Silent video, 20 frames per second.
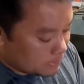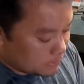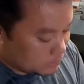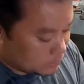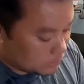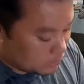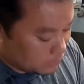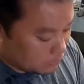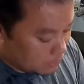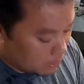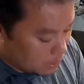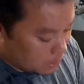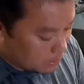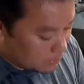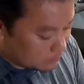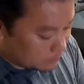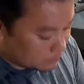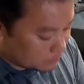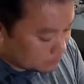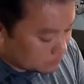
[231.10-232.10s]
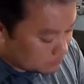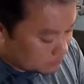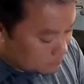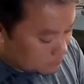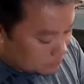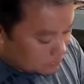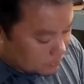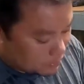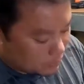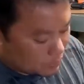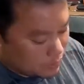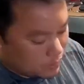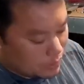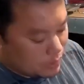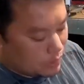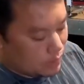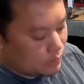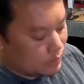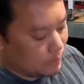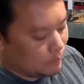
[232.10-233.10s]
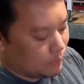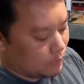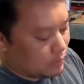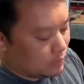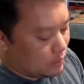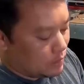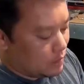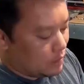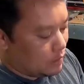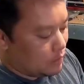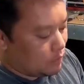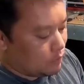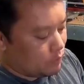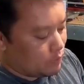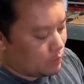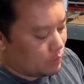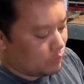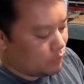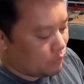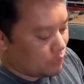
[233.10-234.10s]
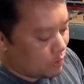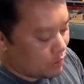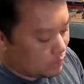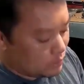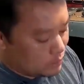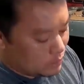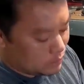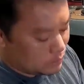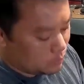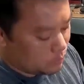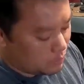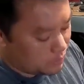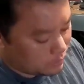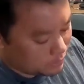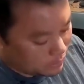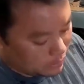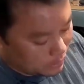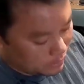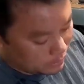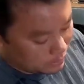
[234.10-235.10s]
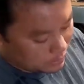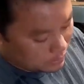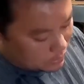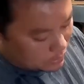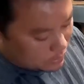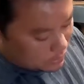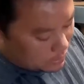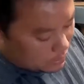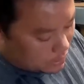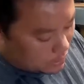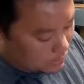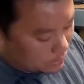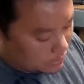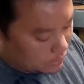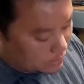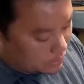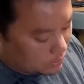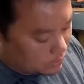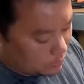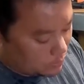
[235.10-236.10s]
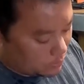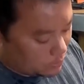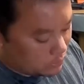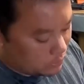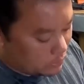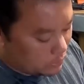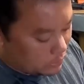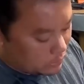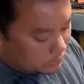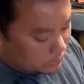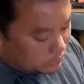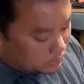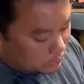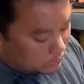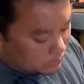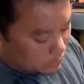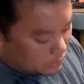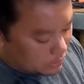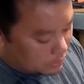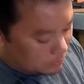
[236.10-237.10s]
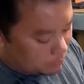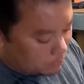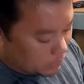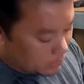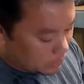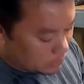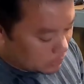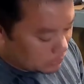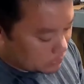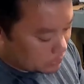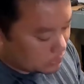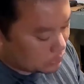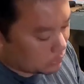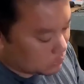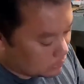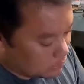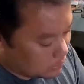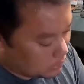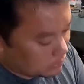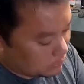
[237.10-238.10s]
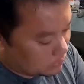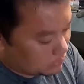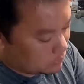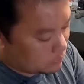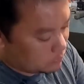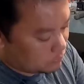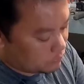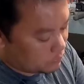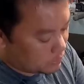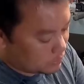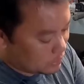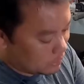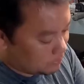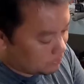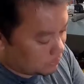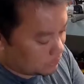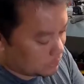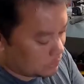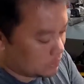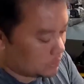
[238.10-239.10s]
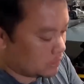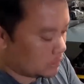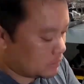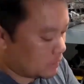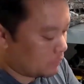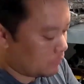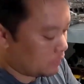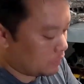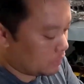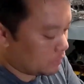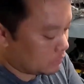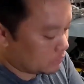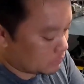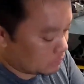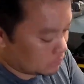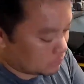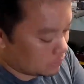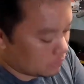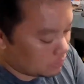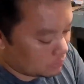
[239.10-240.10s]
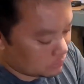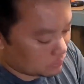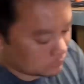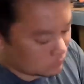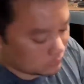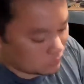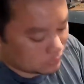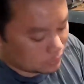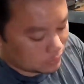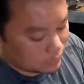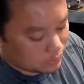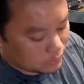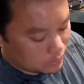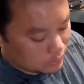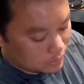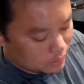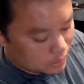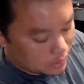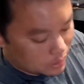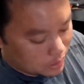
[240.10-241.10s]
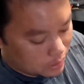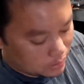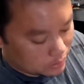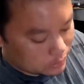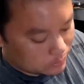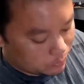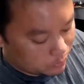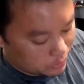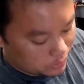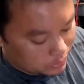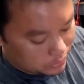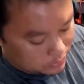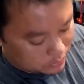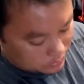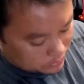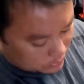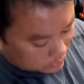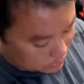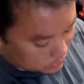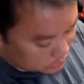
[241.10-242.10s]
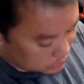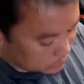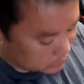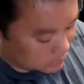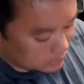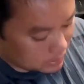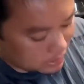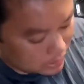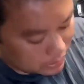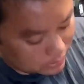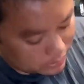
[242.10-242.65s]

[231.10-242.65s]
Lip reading: So typically for the front, you just want a quarter-inch preload. So for example, this is a 7-inch long spring. You just